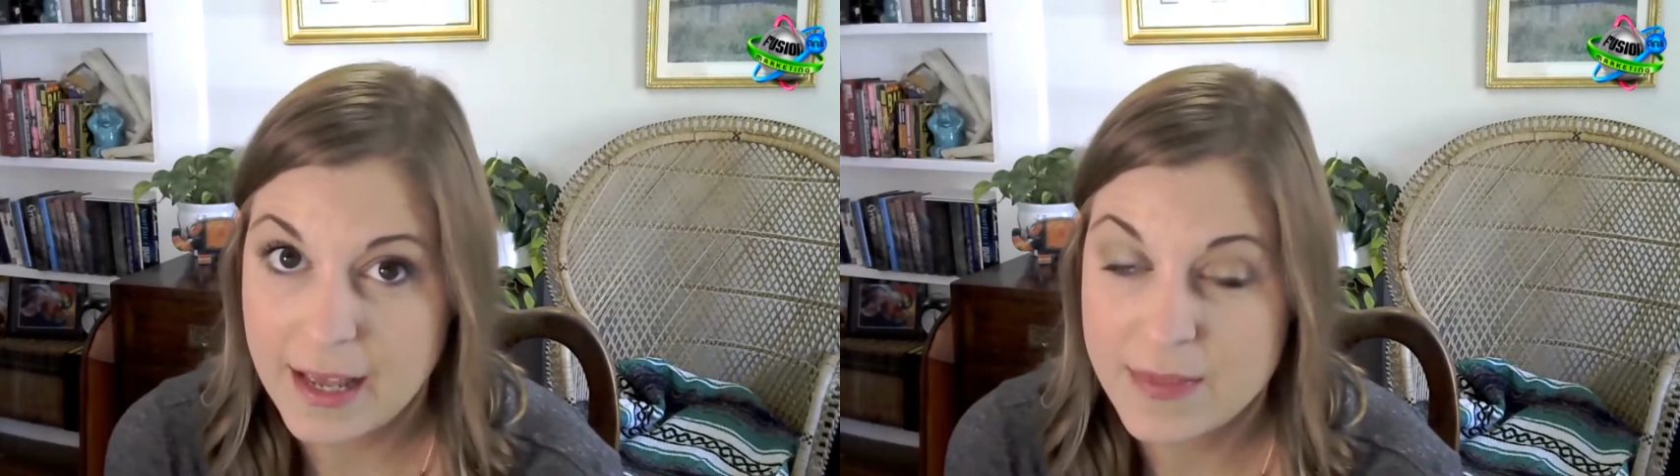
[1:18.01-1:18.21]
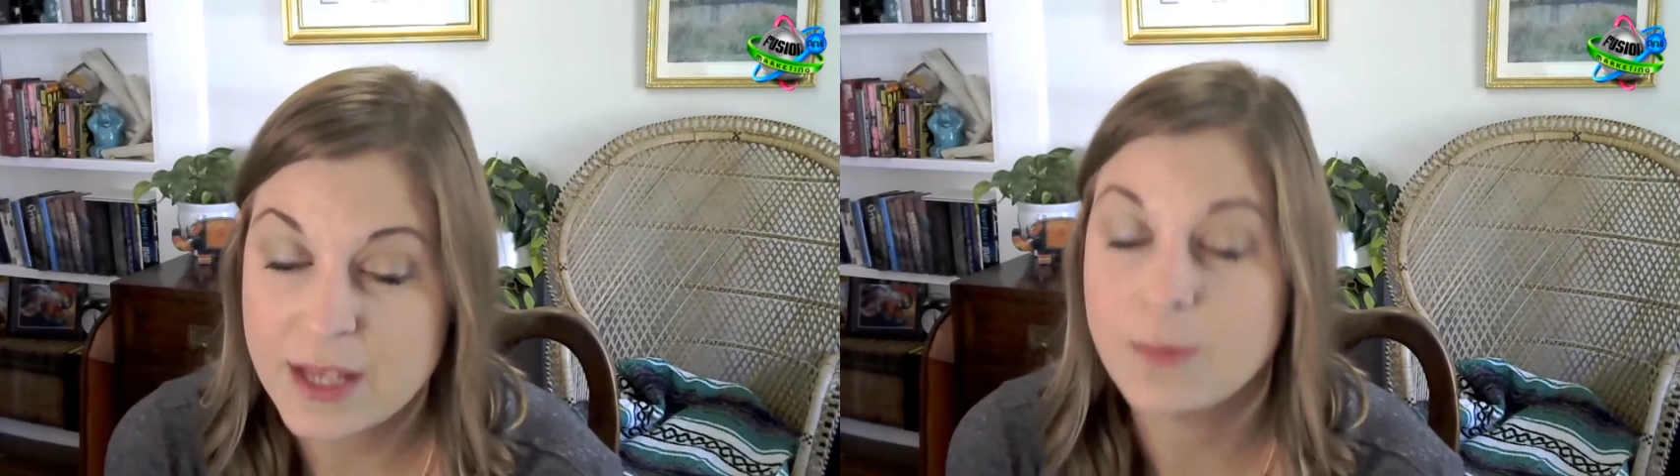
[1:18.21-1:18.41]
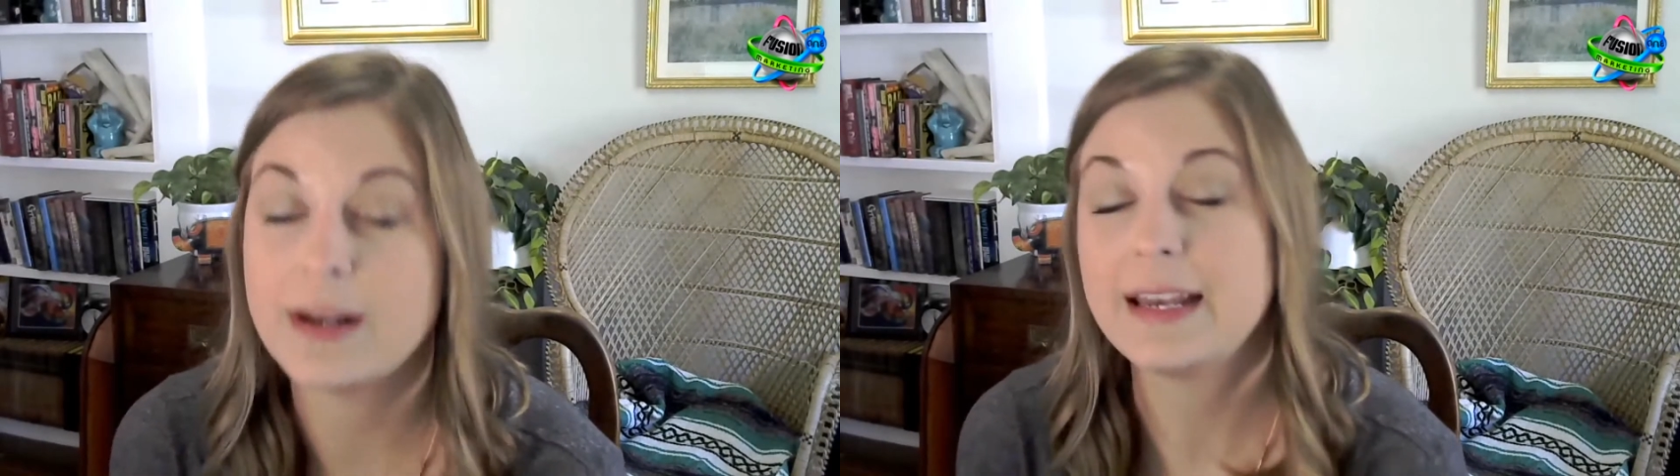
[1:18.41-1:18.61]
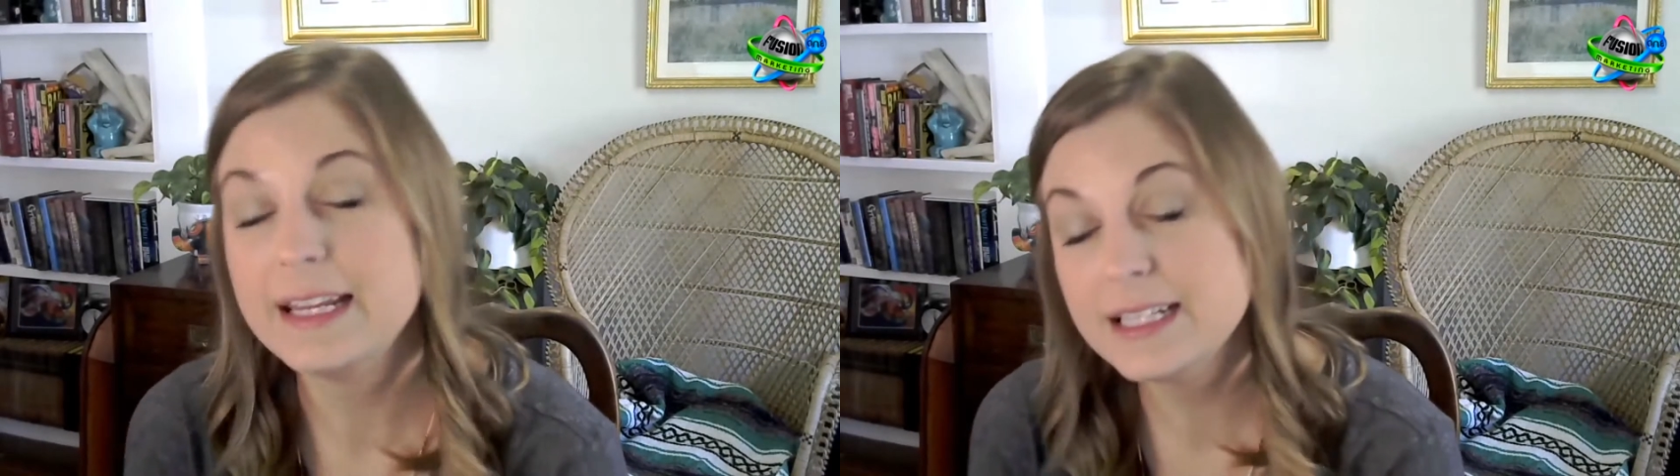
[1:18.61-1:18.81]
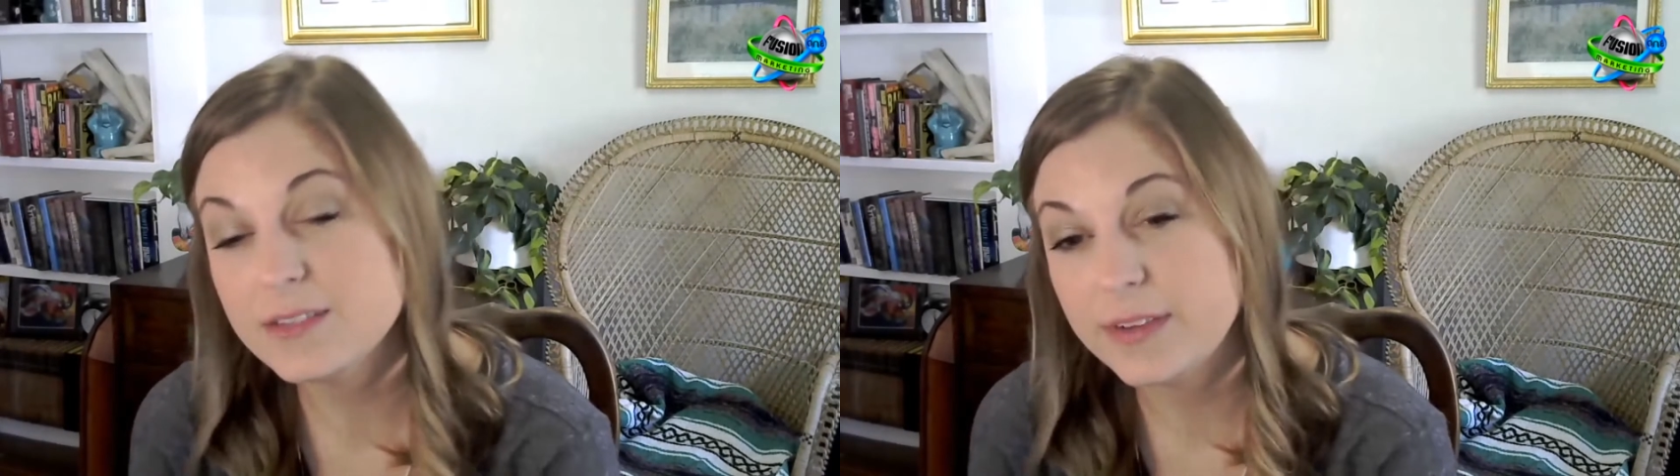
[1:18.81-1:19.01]
and then when it
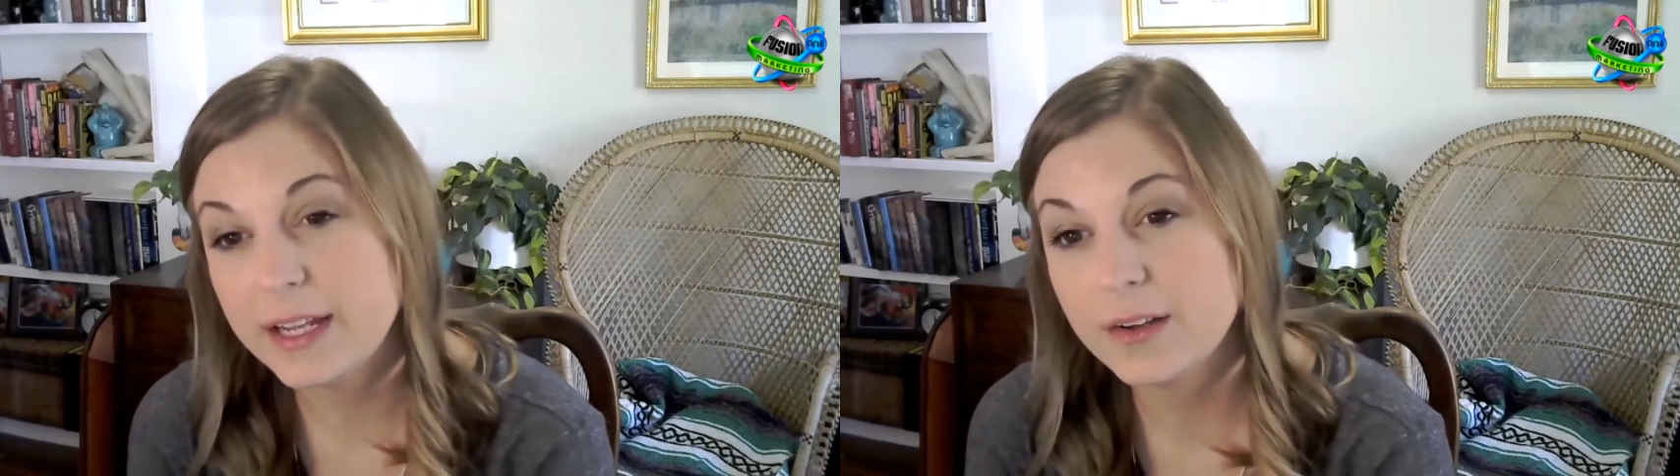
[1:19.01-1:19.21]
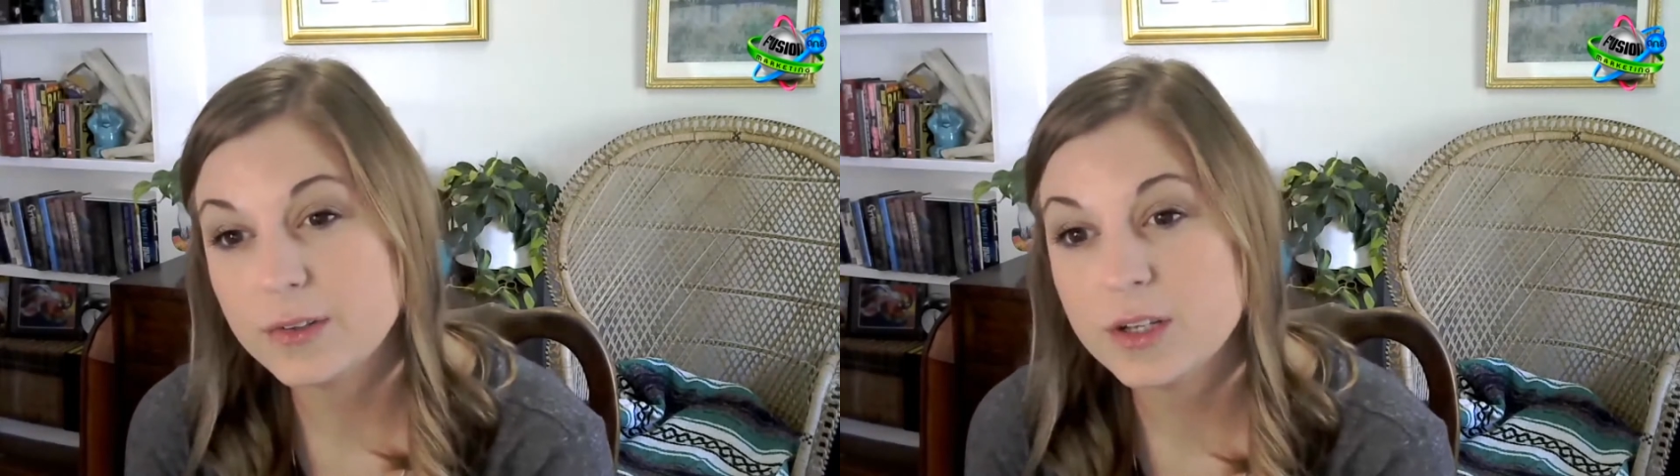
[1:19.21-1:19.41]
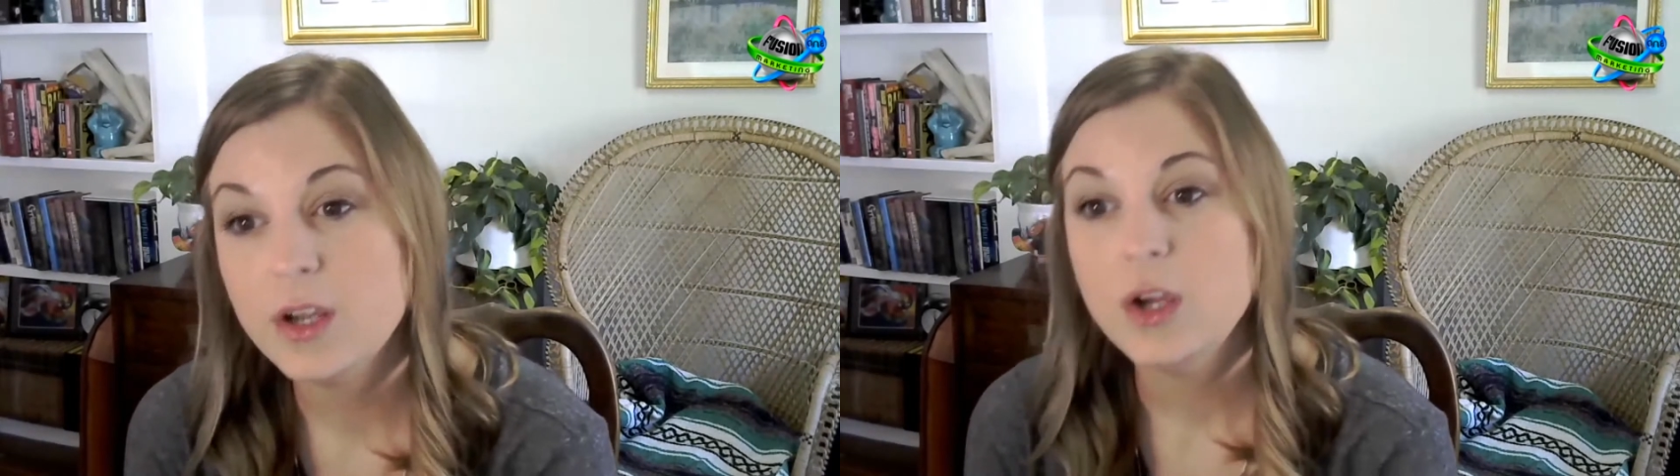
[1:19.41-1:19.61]
is found,